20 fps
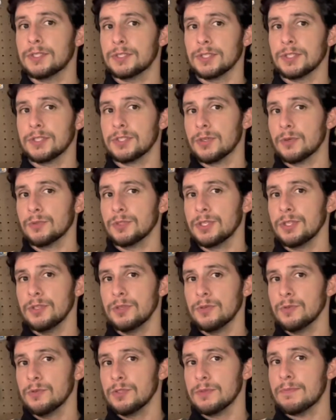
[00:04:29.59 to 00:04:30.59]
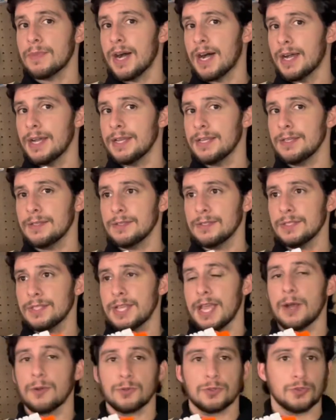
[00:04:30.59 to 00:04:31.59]
It's only used by the
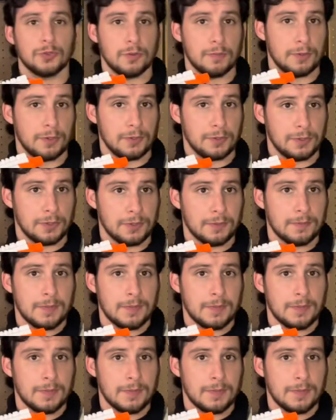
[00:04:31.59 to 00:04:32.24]
Scout Troopers,